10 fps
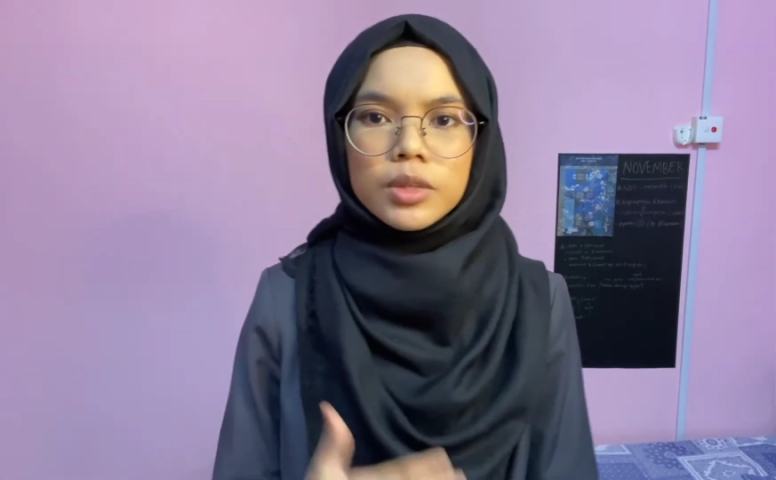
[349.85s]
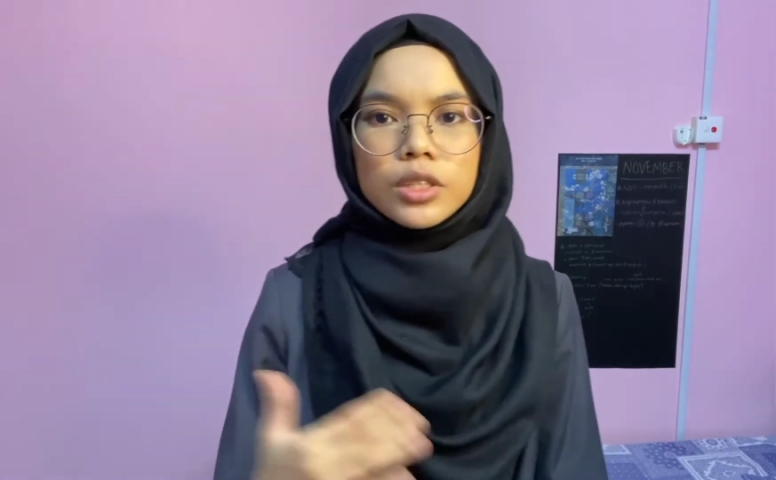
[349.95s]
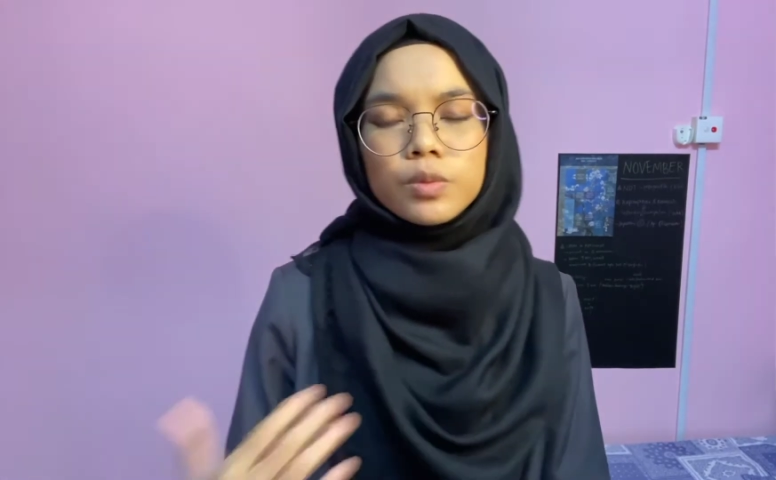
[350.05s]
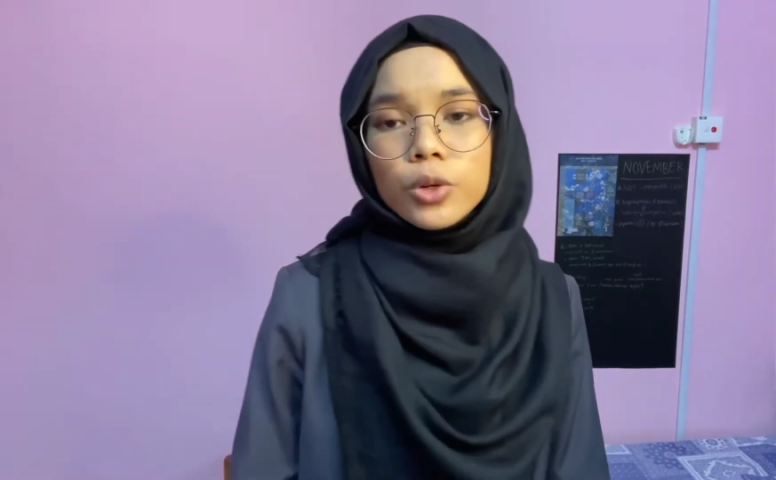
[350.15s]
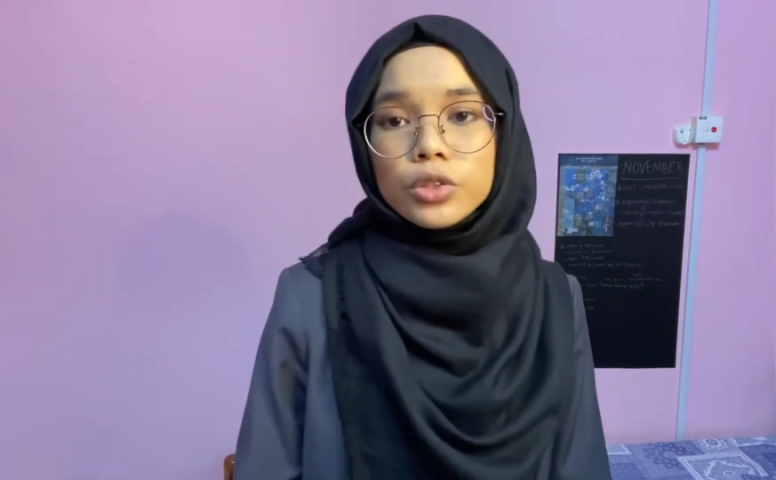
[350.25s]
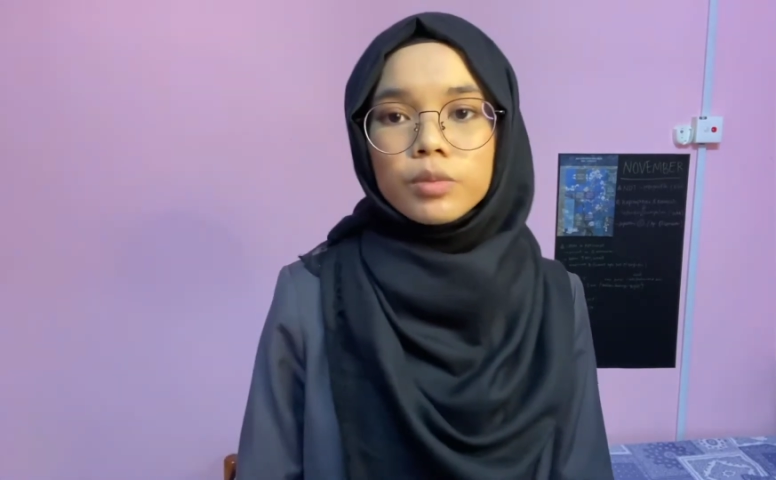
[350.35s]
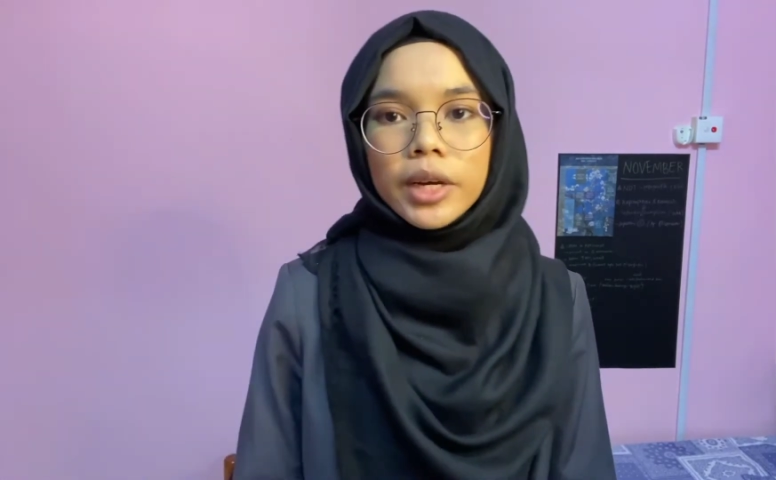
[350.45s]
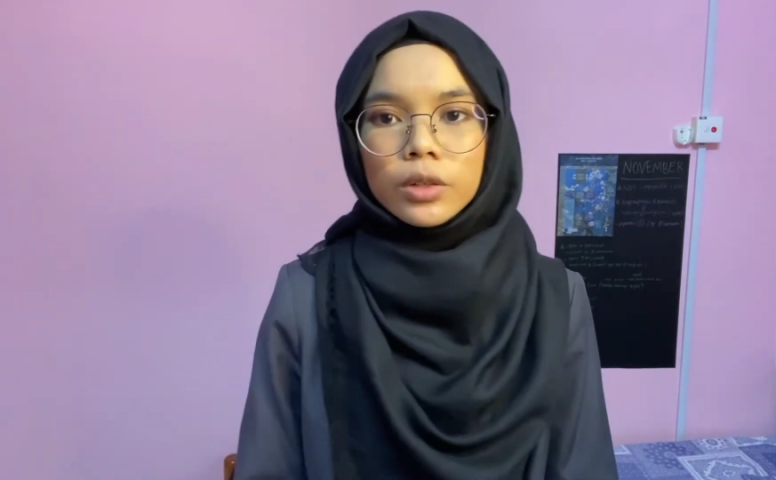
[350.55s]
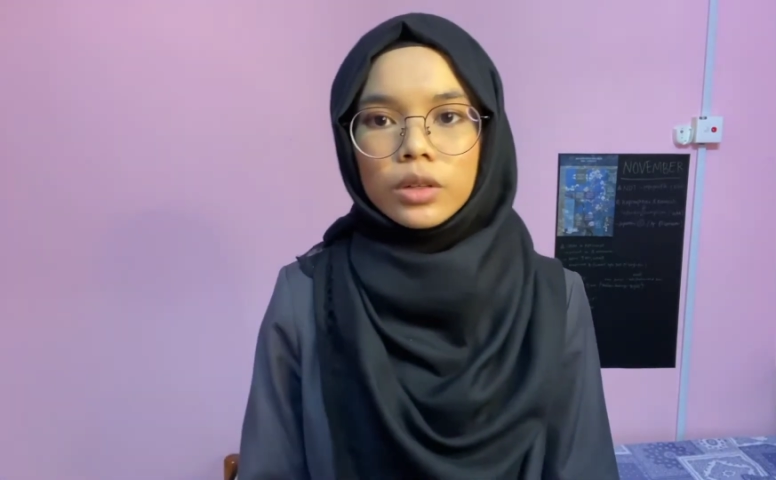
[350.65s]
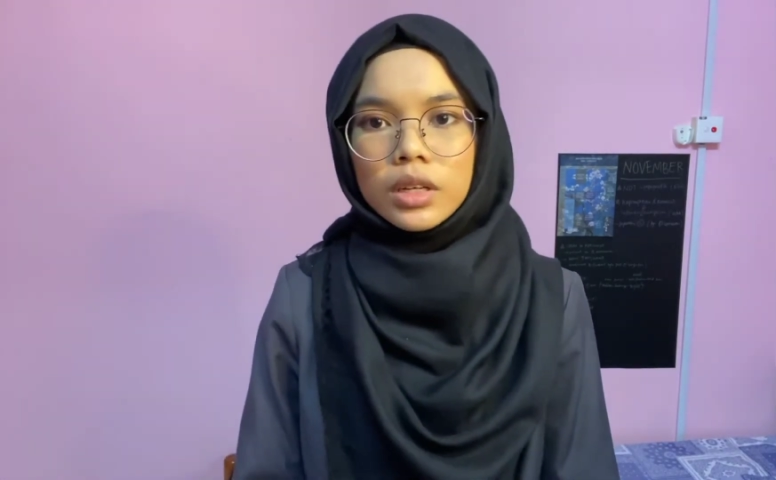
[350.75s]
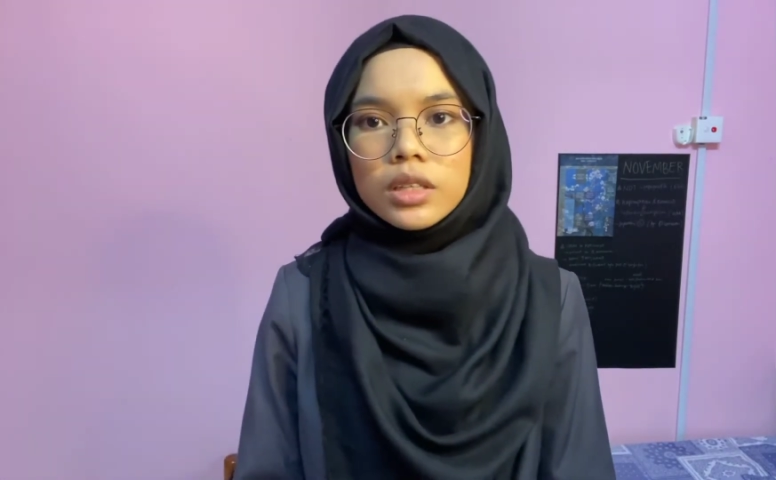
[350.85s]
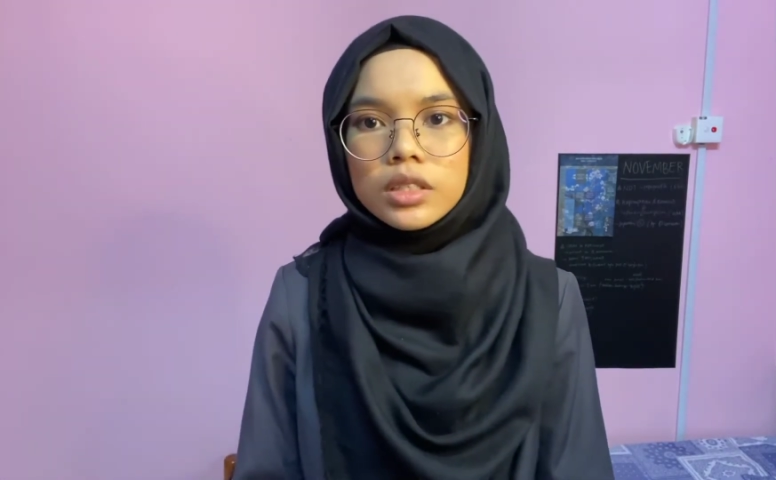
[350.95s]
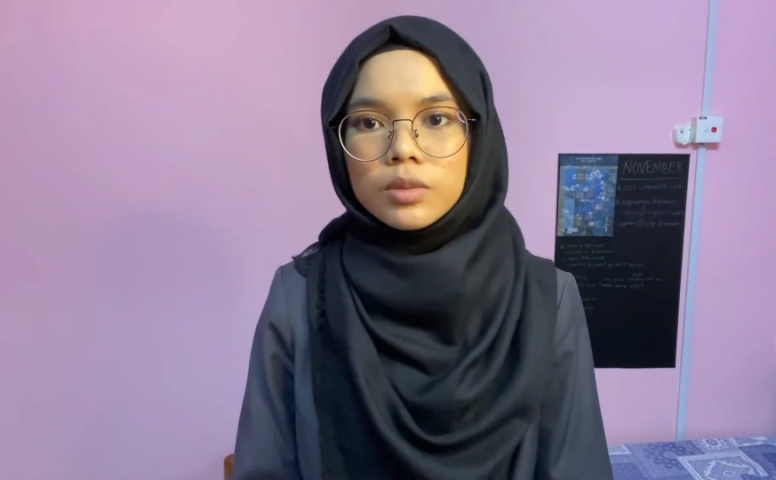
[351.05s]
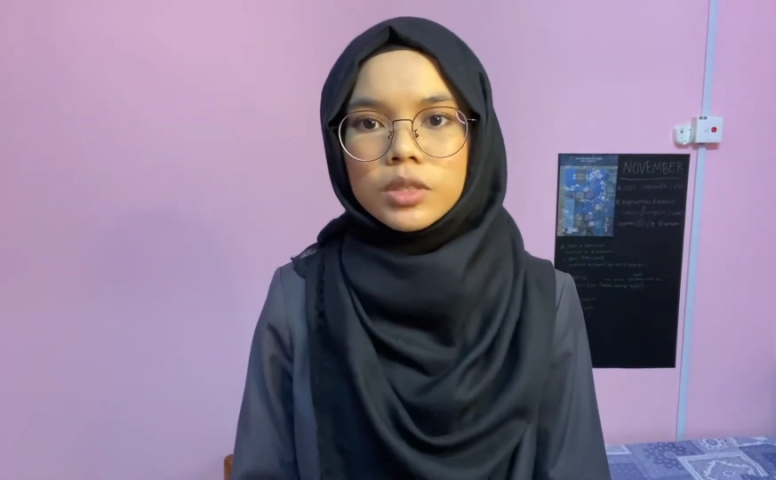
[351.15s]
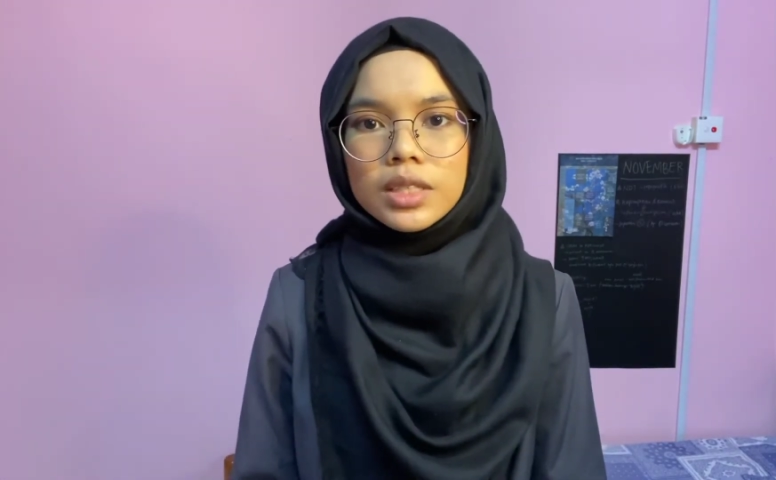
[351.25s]
exposed to
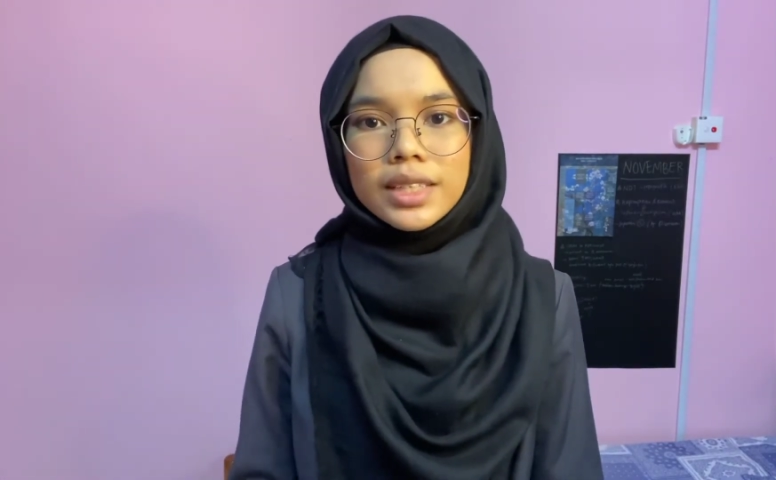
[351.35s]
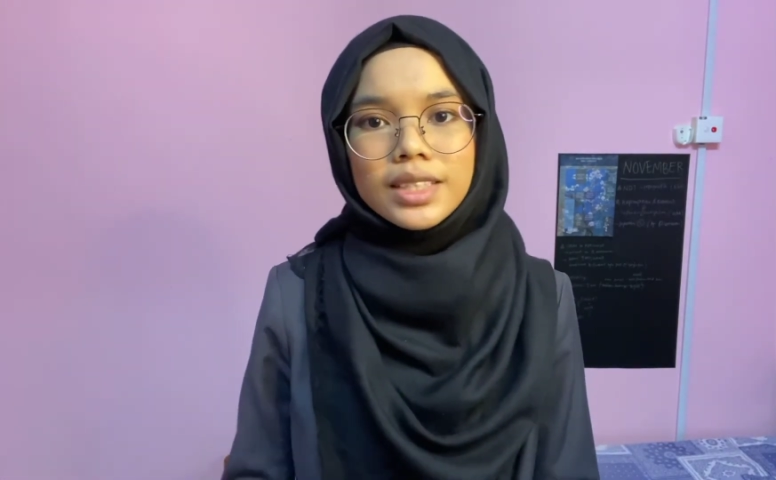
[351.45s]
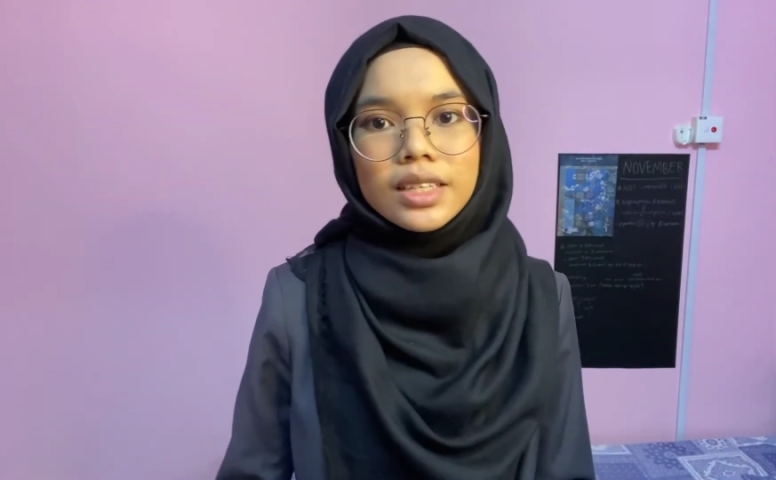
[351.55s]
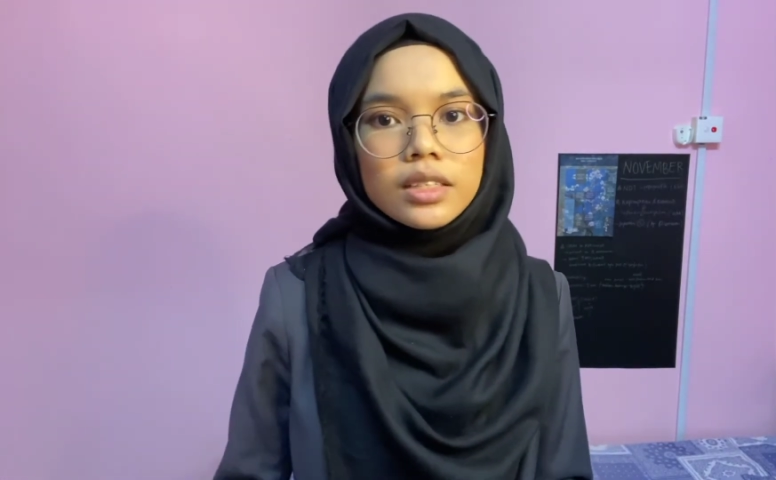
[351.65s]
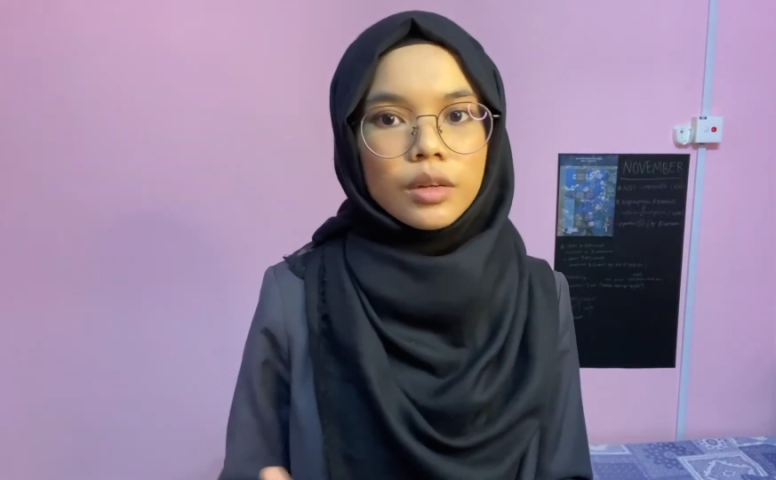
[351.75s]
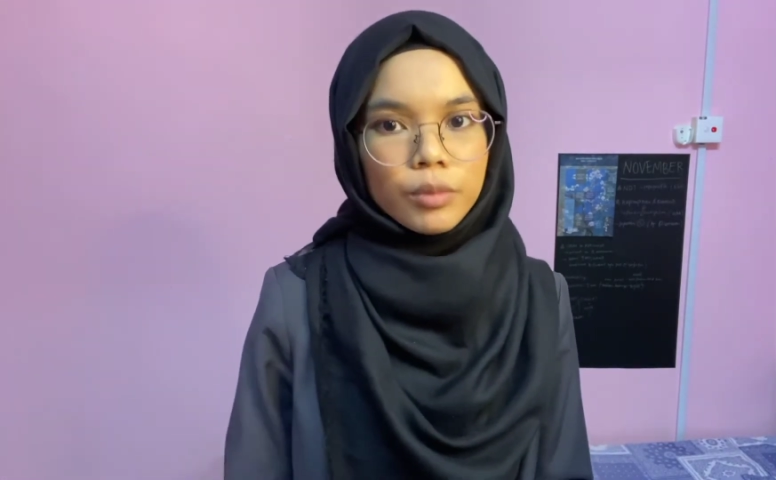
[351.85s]
microorganisms like yeast and